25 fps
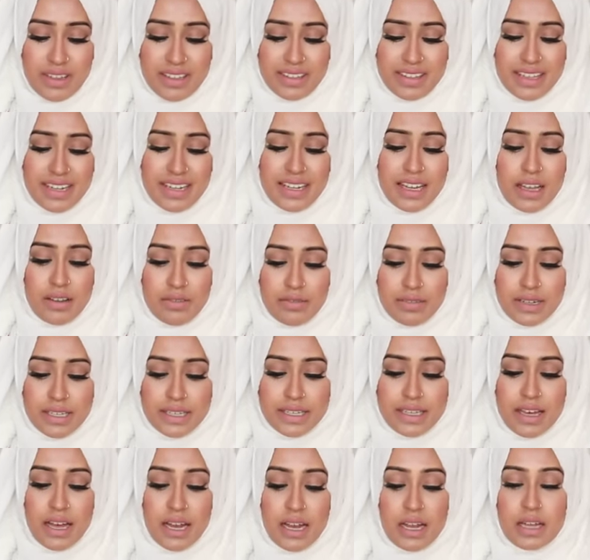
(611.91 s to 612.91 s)
It's a
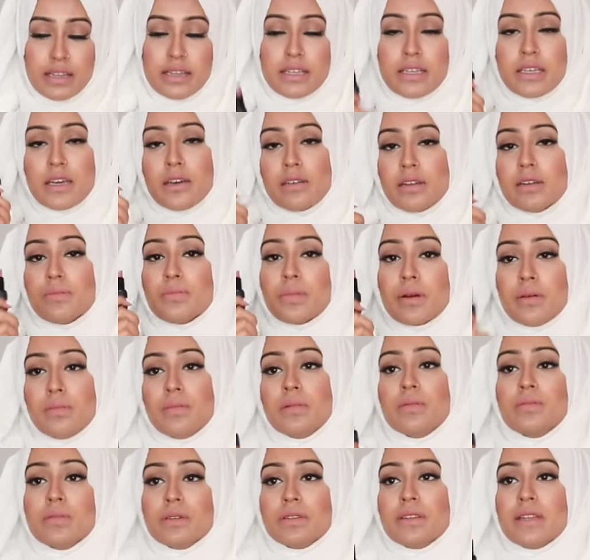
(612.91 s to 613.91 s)
lovely colour. The only
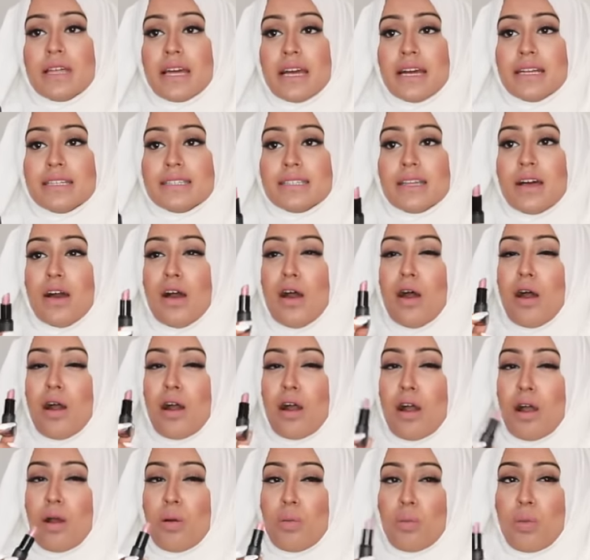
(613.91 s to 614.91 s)
problem with this,
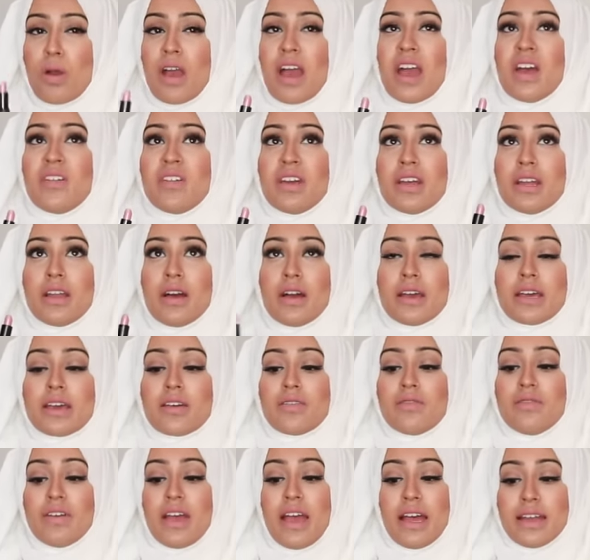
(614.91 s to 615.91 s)
I'll wear it
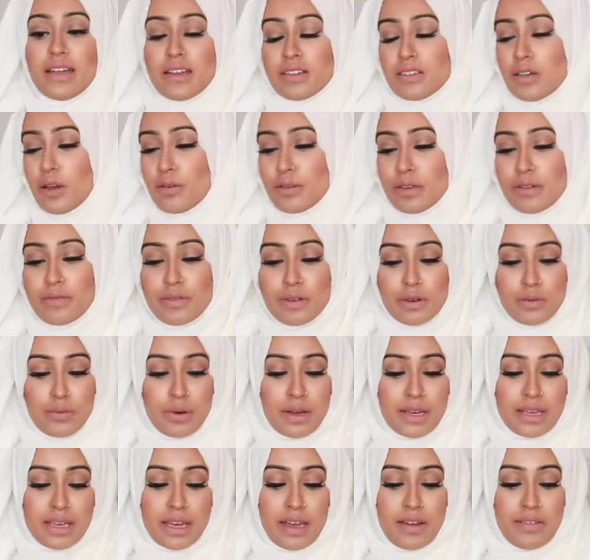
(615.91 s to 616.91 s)
like rarely. I don't even know
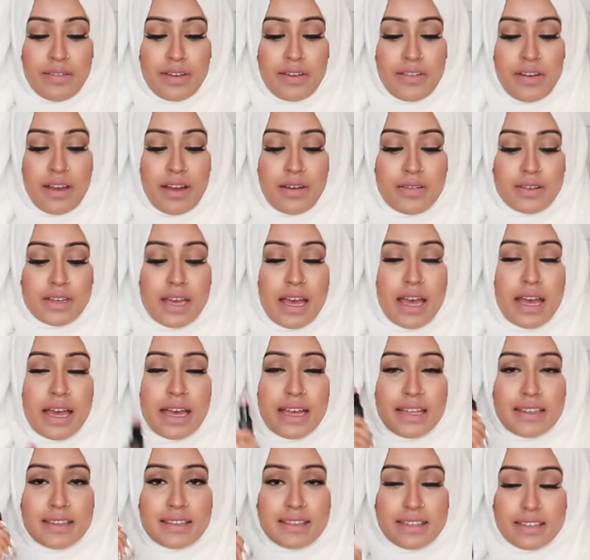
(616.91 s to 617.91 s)
why I carry it around.
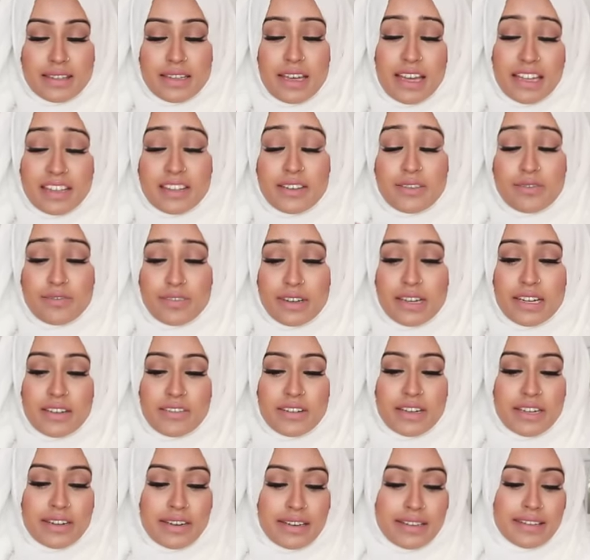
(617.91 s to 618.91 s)
It's, it's a
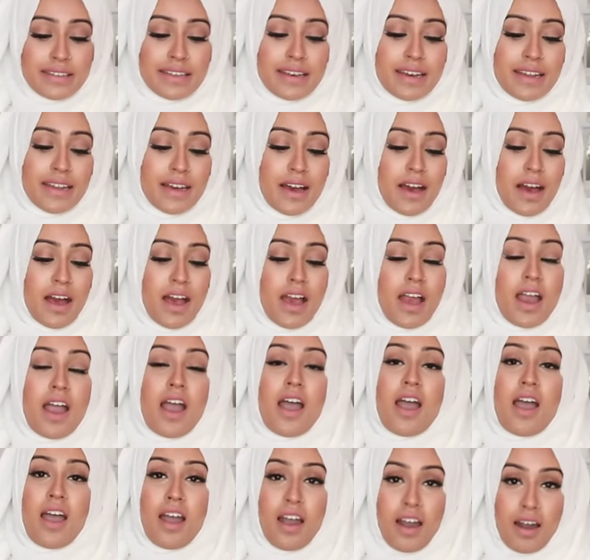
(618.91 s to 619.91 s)
really, really nice colour,
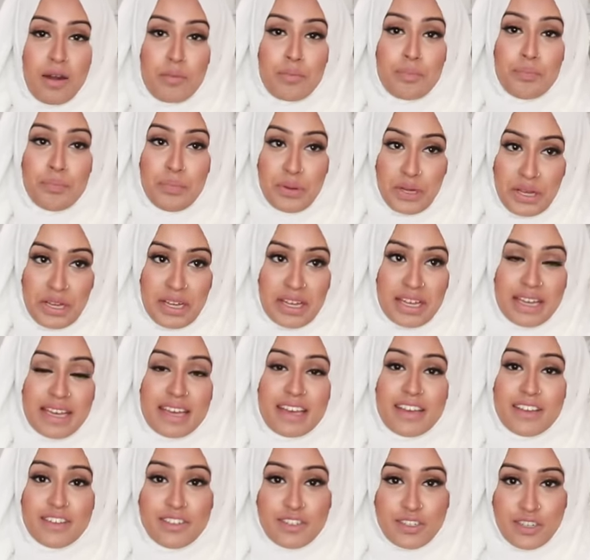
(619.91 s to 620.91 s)
but
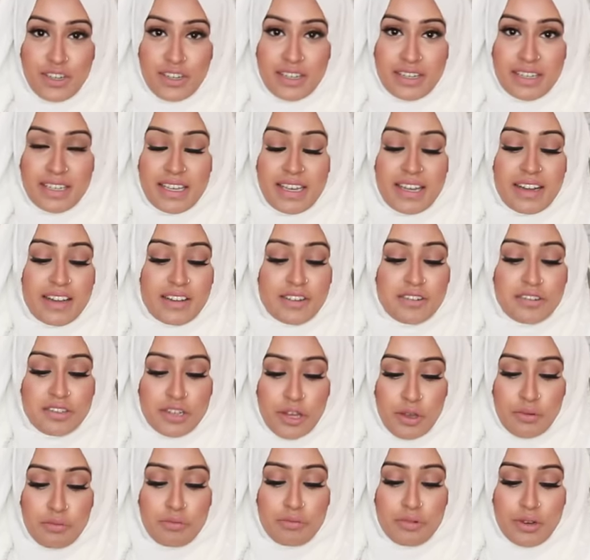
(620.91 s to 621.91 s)
it's shiny and I
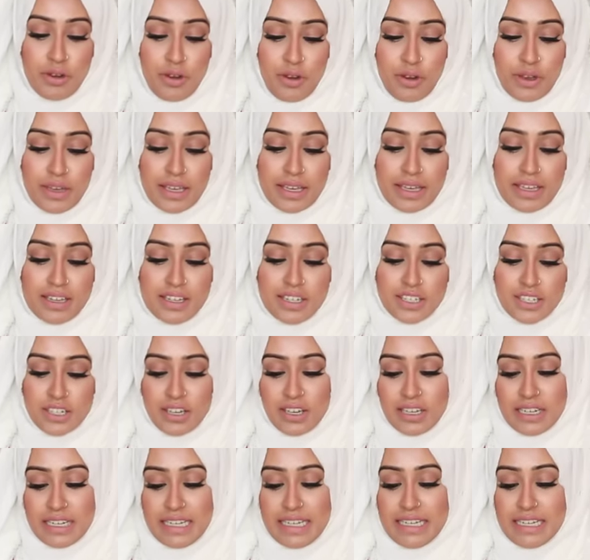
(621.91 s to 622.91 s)
don't like
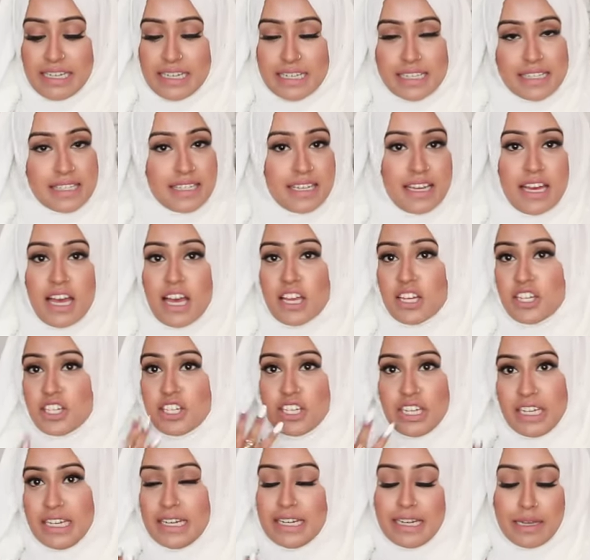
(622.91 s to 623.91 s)
shiny luster
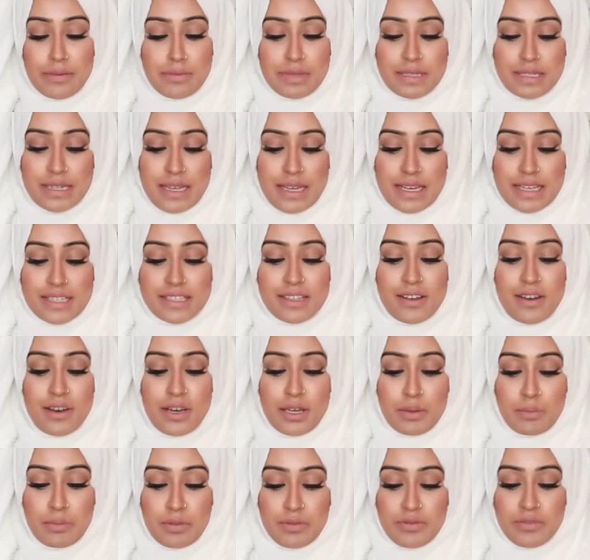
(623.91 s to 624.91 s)
sheen lipsticks.
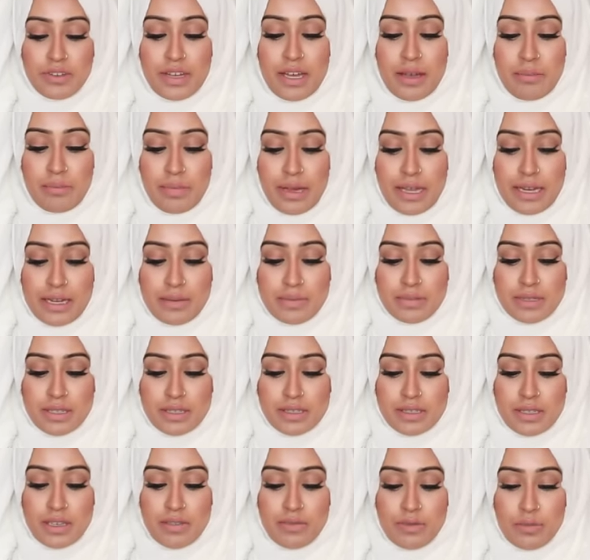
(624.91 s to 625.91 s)
I prefer matte
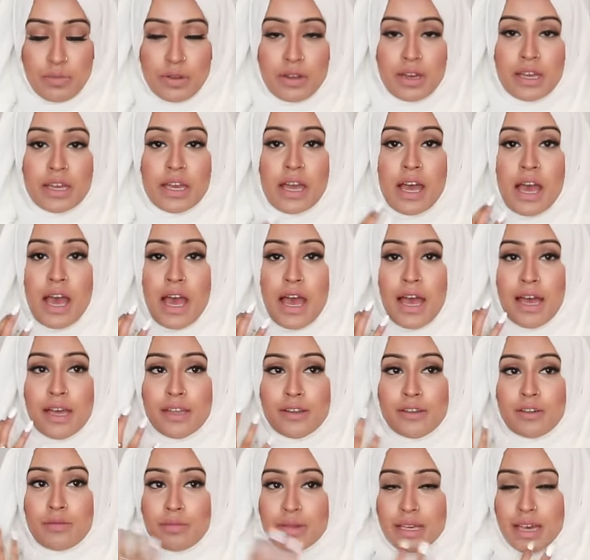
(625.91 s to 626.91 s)
lipsticks. So even when I
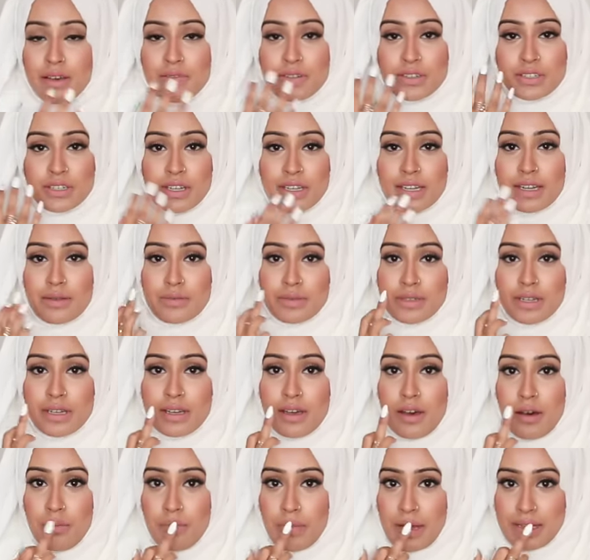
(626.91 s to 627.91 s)
normally have a shiny
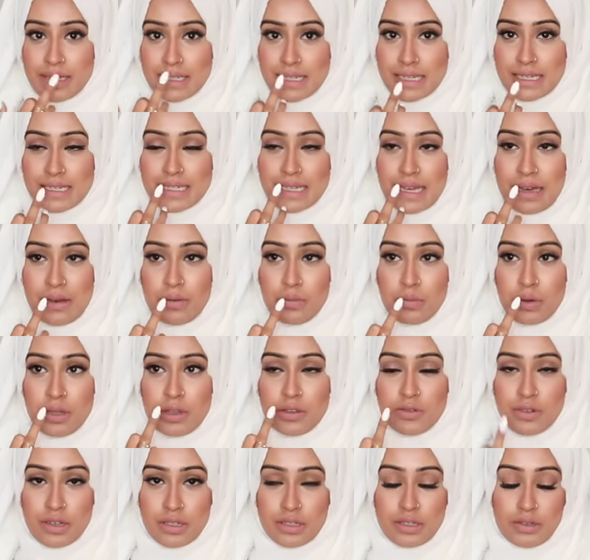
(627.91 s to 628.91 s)
lipstick, I'll matte it down
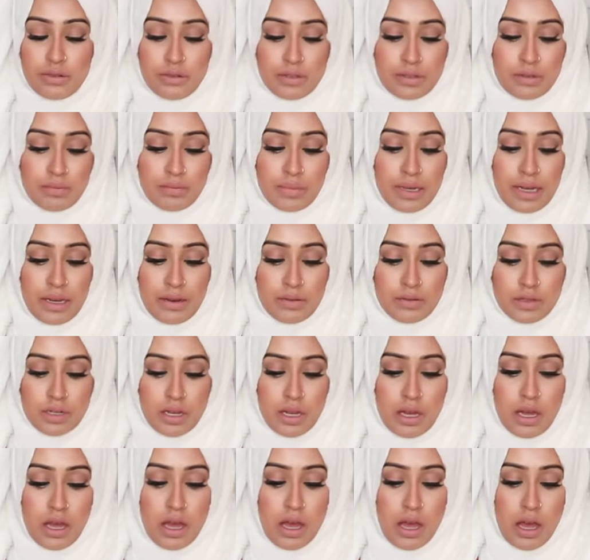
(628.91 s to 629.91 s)
with translucent
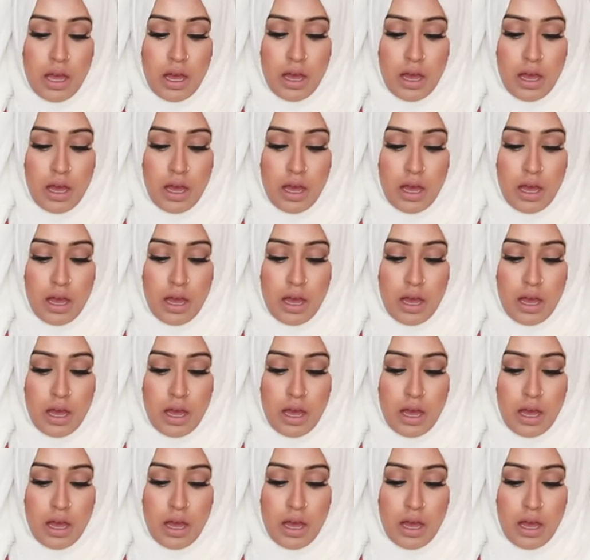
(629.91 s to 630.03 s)
powder.